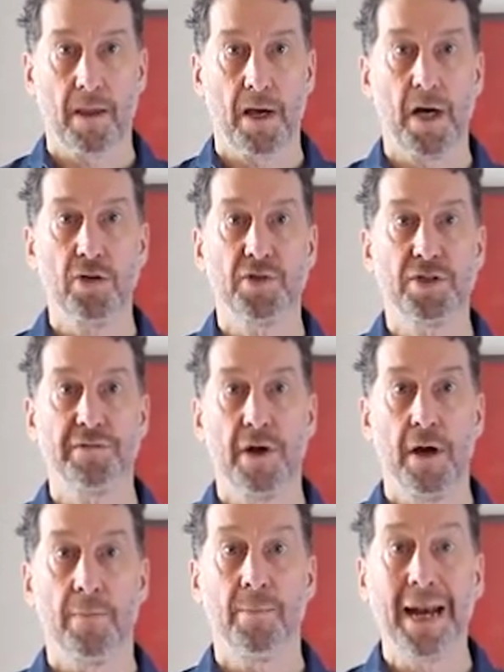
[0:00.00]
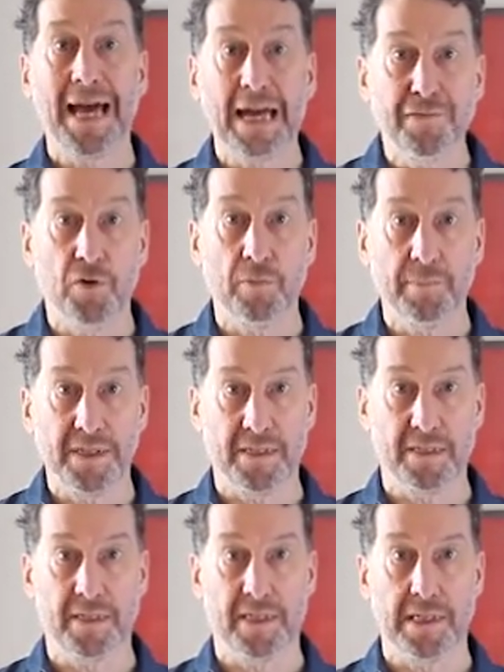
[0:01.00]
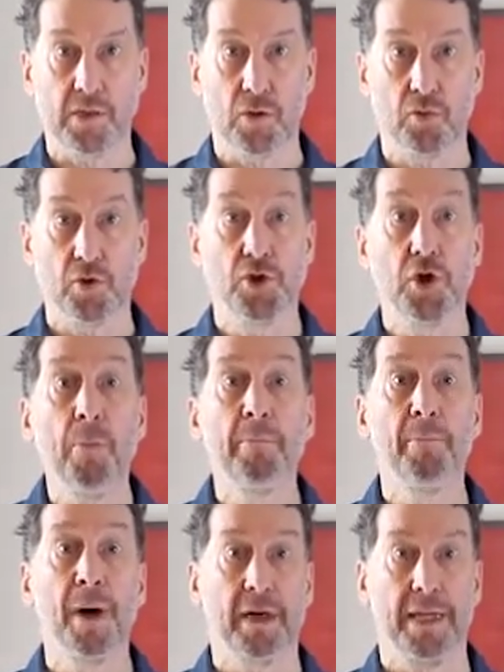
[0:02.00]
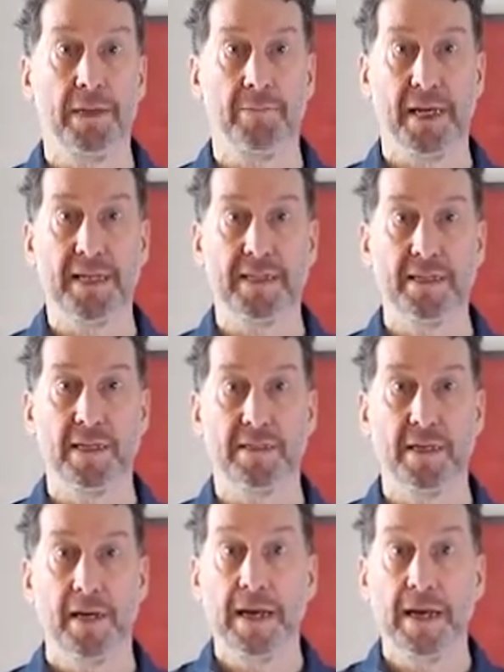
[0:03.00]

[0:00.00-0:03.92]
A host of platform businesses or job marketplaces